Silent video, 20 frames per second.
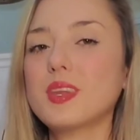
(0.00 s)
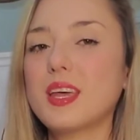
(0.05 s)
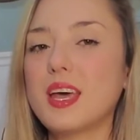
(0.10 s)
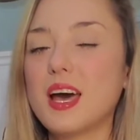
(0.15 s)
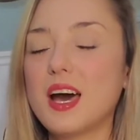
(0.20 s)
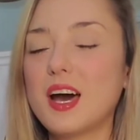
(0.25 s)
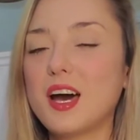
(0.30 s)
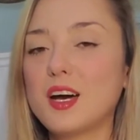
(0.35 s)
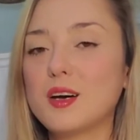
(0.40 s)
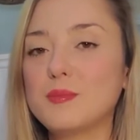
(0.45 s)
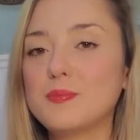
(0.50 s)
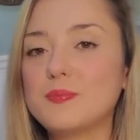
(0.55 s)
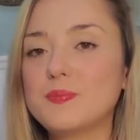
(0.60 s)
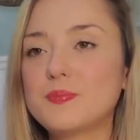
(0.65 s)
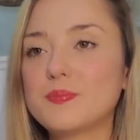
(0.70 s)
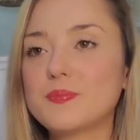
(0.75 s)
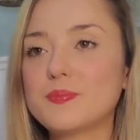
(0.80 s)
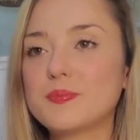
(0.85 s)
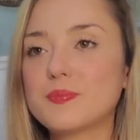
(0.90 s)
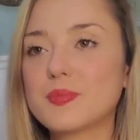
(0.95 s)

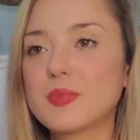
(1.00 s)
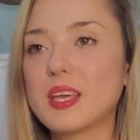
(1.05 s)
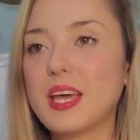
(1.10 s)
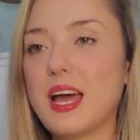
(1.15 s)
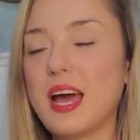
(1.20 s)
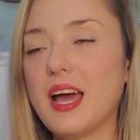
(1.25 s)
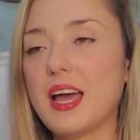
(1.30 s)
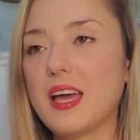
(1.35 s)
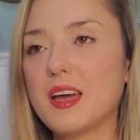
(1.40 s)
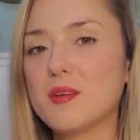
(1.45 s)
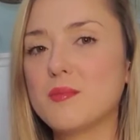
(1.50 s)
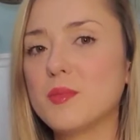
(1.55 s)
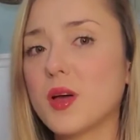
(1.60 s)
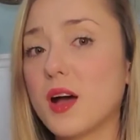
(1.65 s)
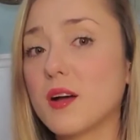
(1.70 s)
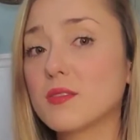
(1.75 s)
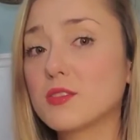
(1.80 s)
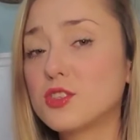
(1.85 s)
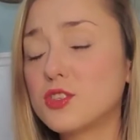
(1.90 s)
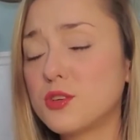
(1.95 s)
I am
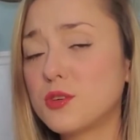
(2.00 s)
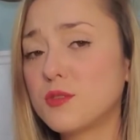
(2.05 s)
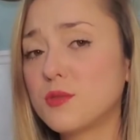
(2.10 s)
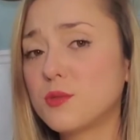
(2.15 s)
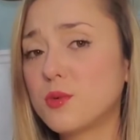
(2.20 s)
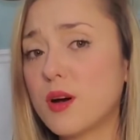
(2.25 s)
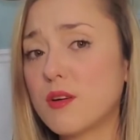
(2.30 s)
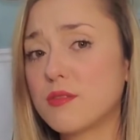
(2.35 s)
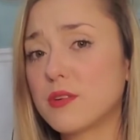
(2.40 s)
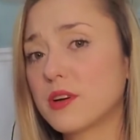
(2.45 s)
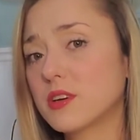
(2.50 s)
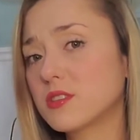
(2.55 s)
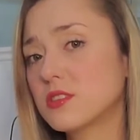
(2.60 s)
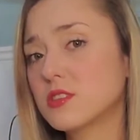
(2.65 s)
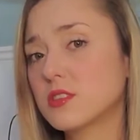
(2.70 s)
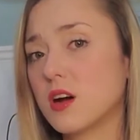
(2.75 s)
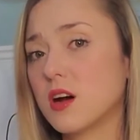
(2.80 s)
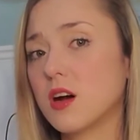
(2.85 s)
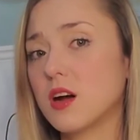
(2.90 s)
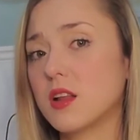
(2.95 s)
not too well versed
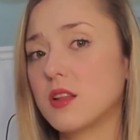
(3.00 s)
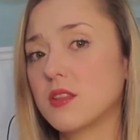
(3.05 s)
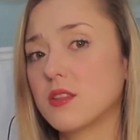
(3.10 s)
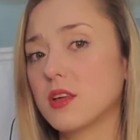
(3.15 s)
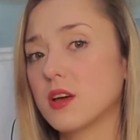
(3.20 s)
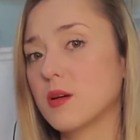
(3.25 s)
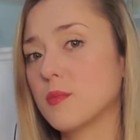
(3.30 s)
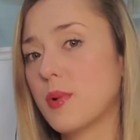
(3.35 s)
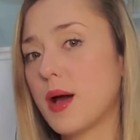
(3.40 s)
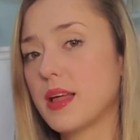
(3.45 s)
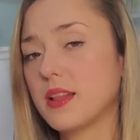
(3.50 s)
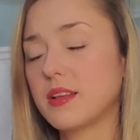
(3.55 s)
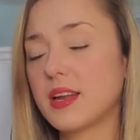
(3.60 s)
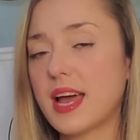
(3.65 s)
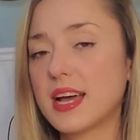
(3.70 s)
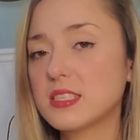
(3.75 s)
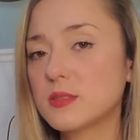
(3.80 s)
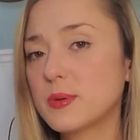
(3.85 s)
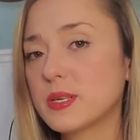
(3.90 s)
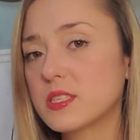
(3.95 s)
on the pilot
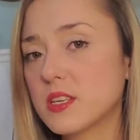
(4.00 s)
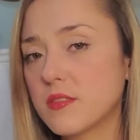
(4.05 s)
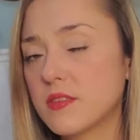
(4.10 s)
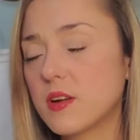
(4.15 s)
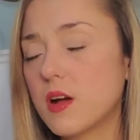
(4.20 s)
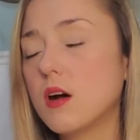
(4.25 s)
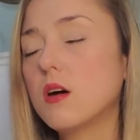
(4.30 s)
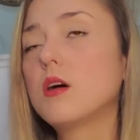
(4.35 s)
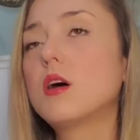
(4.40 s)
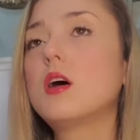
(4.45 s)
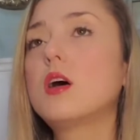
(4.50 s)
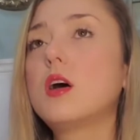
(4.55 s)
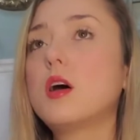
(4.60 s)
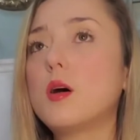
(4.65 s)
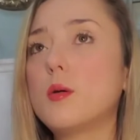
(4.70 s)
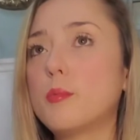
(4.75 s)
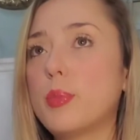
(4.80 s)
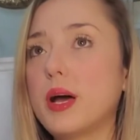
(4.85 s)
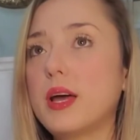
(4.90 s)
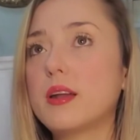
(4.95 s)
aspect of it all,
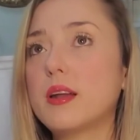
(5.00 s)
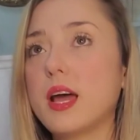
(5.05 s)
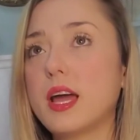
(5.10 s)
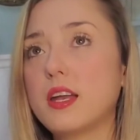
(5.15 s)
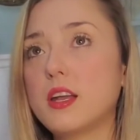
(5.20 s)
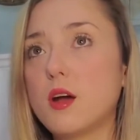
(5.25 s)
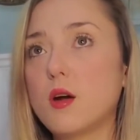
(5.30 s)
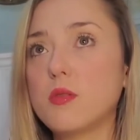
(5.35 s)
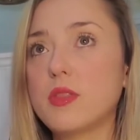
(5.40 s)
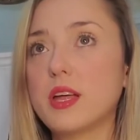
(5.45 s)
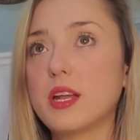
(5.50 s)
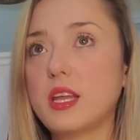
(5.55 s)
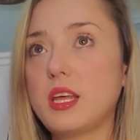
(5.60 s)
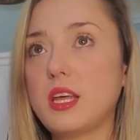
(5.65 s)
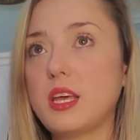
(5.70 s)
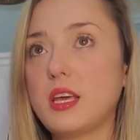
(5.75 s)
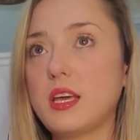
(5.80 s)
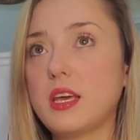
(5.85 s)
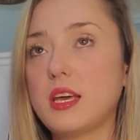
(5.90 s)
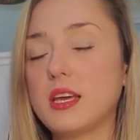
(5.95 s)
but I know that
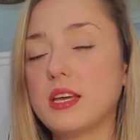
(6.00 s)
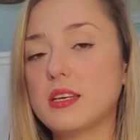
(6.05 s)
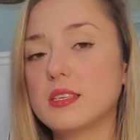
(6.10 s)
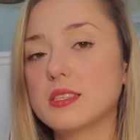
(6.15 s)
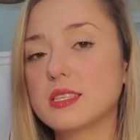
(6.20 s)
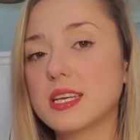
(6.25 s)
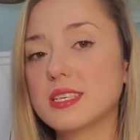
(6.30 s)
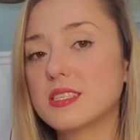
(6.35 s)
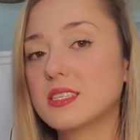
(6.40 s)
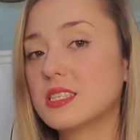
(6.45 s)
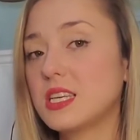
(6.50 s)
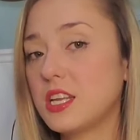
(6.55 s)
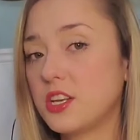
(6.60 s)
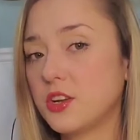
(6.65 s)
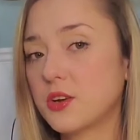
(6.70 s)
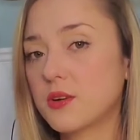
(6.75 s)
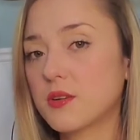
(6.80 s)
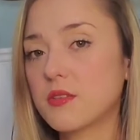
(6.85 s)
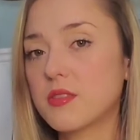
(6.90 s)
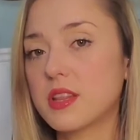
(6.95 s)
he is less
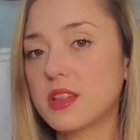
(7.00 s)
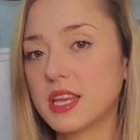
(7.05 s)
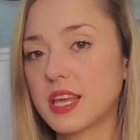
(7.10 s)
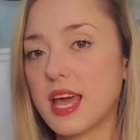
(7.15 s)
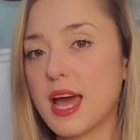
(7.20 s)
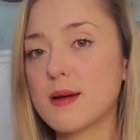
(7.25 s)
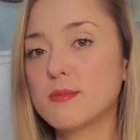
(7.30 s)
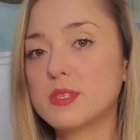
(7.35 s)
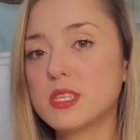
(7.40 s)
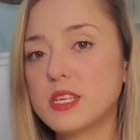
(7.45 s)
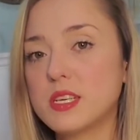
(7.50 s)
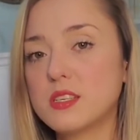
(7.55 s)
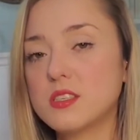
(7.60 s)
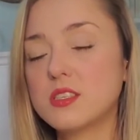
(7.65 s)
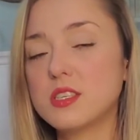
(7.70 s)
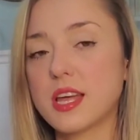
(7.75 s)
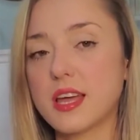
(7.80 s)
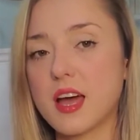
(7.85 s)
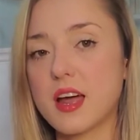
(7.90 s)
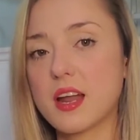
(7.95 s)
senior than the captain is.
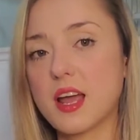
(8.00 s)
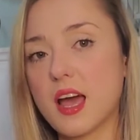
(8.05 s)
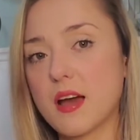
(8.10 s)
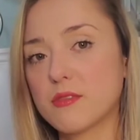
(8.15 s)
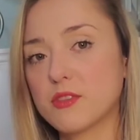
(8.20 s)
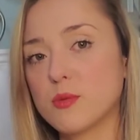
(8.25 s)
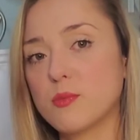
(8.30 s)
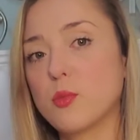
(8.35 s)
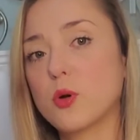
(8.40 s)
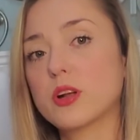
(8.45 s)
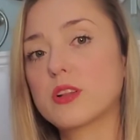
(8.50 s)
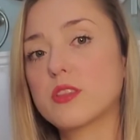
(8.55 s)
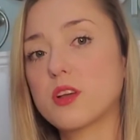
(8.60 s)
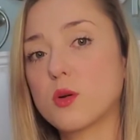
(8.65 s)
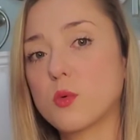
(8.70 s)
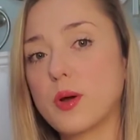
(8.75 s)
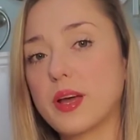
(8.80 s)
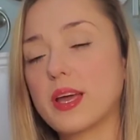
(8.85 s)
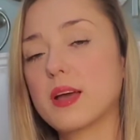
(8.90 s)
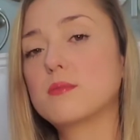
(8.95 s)
They kind of have to work their
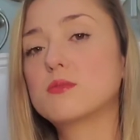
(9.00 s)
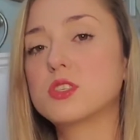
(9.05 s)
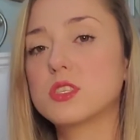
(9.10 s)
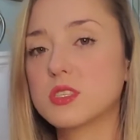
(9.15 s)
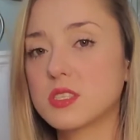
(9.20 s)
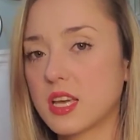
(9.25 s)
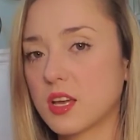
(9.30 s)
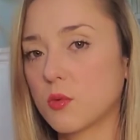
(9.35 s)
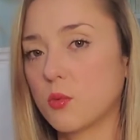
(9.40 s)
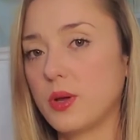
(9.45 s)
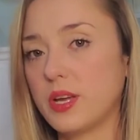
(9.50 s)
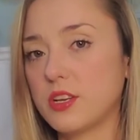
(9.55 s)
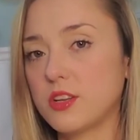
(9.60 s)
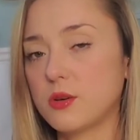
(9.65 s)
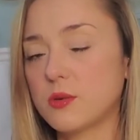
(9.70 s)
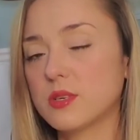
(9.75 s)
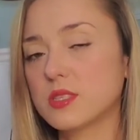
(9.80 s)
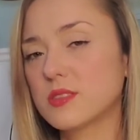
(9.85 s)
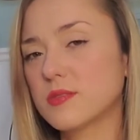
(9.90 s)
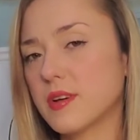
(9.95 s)
way up just like we
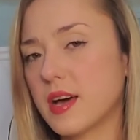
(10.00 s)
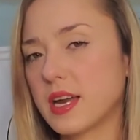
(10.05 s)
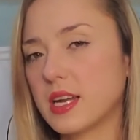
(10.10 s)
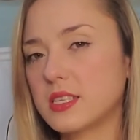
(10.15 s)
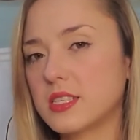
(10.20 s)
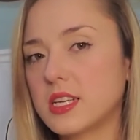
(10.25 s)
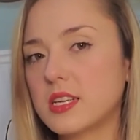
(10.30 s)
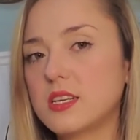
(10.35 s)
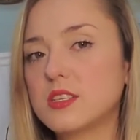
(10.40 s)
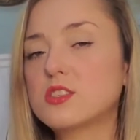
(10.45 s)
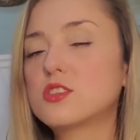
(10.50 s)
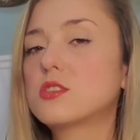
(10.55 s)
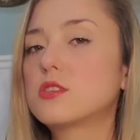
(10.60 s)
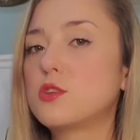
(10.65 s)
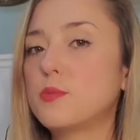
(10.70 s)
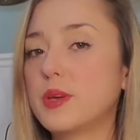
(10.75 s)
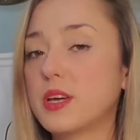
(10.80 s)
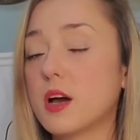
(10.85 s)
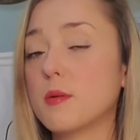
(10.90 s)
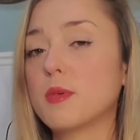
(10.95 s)
do as flight attendants to
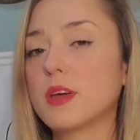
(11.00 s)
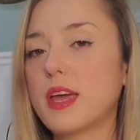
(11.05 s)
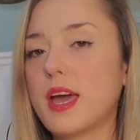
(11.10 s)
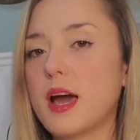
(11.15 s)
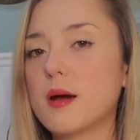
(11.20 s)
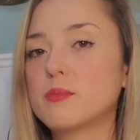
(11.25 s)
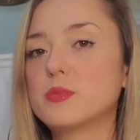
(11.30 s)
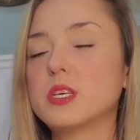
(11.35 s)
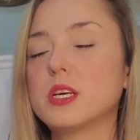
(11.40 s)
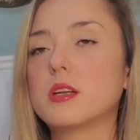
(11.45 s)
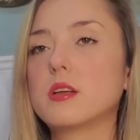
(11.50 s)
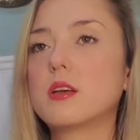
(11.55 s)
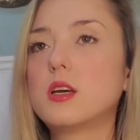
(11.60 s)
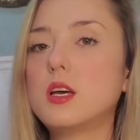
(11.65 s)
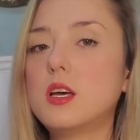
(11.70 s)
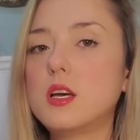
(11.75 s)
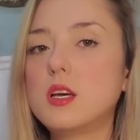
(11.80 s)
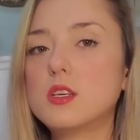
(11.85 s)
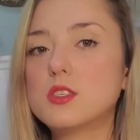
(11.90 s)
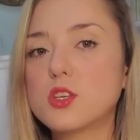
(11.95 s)
become a captain.
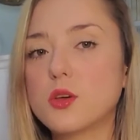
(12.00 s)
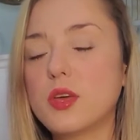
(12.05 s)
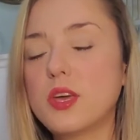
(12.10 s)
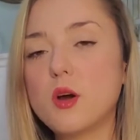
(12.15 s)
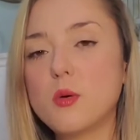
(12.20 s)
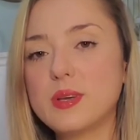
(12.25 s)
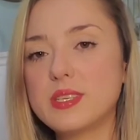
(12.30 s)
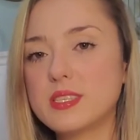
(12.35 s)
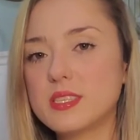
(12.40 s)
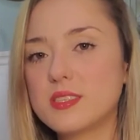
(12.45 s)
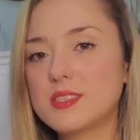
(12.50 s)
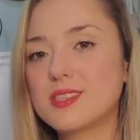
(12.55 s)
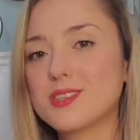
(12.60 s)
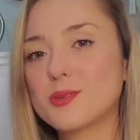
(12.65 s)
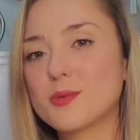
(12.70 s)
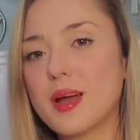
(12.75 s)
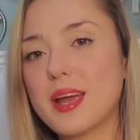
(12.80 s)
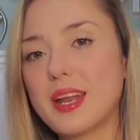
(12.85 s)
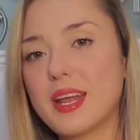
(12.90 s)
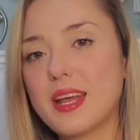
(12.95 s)
So he always sits in the
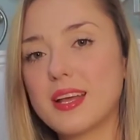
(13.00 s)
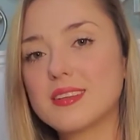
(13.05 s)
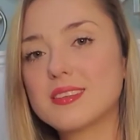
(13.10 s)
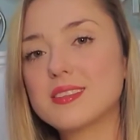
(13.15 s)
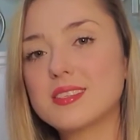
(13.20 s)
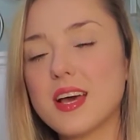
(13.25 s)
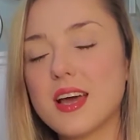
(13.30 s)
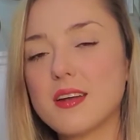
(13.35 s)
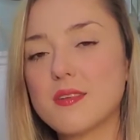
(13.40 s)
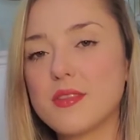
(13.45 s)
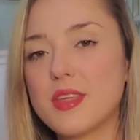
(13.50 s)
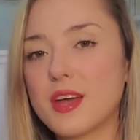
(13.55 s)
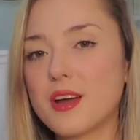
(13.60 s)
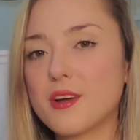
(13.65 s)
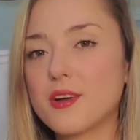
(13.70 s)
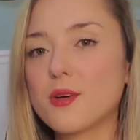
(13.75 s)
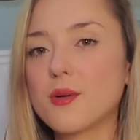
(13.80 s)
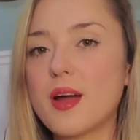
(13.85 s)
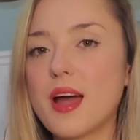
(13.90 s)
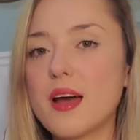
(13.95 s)
right-hand side of the
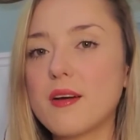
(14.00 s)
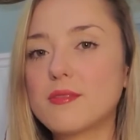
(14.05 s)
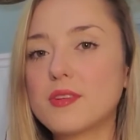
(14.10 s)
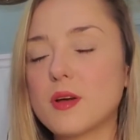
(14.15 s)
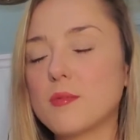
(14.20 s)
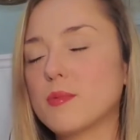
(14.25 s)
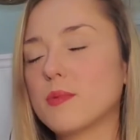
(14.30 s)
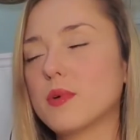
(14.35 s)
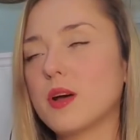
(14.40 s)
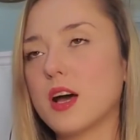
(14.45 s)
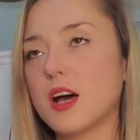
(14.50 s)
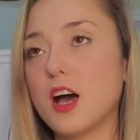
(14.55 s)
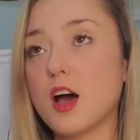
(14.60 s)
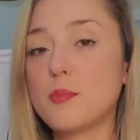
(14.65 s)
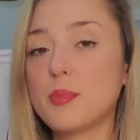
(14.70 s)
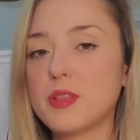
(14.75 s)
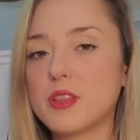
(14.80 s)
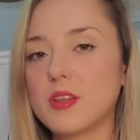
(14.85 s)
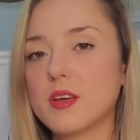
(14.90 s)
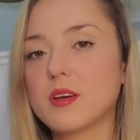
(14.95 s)
aircraft
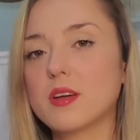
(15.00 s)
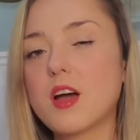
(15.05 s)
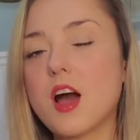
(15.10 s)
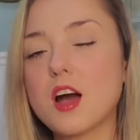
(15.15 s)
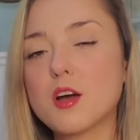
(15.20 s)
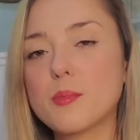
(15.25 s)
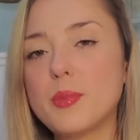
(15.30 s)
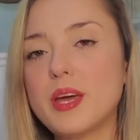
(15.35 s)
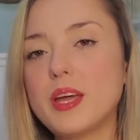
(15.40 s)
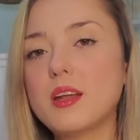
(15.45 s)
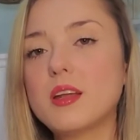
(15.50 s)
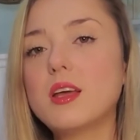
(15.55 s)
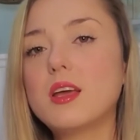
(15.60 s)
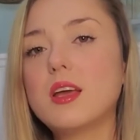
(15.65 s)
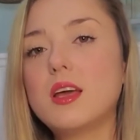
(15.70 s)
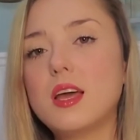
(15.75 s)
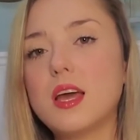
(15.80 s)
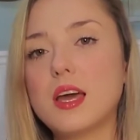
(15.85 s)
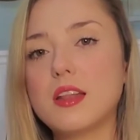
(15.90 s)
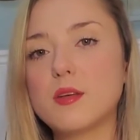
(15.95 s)
up in the cockpit,
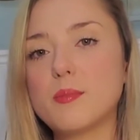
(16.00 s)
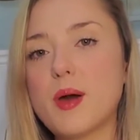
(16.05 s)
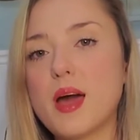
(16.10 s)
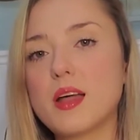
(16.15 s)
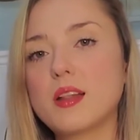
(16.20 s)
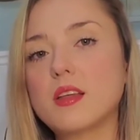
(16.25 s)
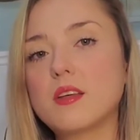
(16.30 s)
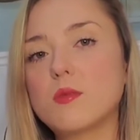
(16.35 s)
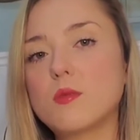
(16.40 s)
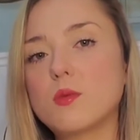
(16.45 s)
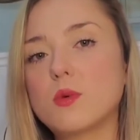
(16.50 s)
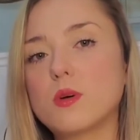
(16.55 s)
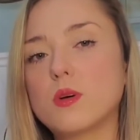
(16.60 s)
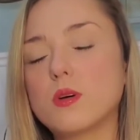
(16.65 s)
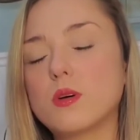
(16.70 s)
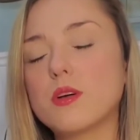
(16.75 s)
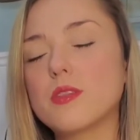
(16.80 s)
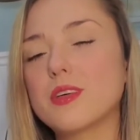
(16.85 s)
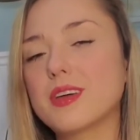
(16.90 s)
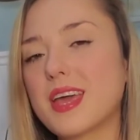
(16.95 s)
and
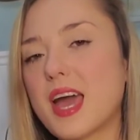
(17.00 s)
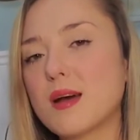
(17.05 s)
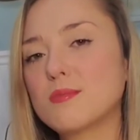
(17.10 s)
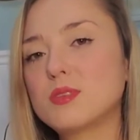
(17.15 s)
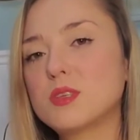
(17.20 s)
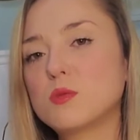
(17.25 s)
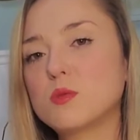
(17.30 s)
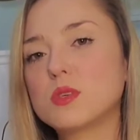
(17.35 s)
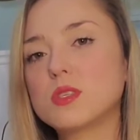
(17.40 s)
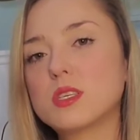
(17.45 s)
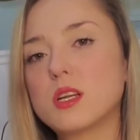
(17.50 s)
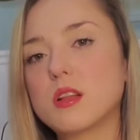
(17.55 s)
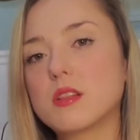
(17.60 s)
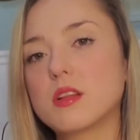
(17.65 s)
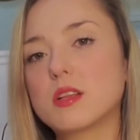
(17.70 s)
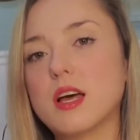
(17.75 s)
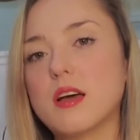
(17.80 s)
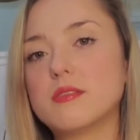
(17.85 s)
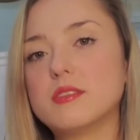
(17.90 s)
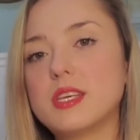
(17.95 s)
the captain will sit on the
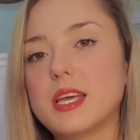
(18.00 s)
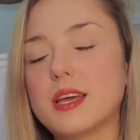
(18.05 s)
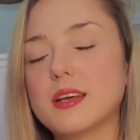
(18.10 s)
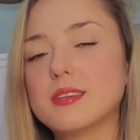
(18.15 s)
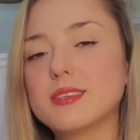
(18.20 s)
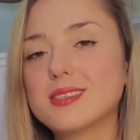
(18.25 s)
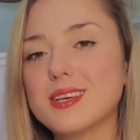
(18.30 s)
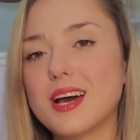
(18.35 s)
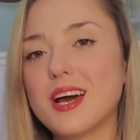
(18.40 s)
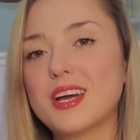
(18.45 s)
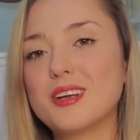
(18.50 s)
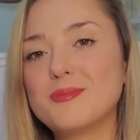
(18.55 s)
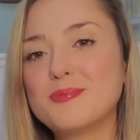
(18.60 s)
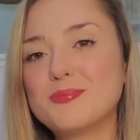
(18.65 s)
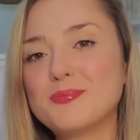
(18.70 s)
left-hand side.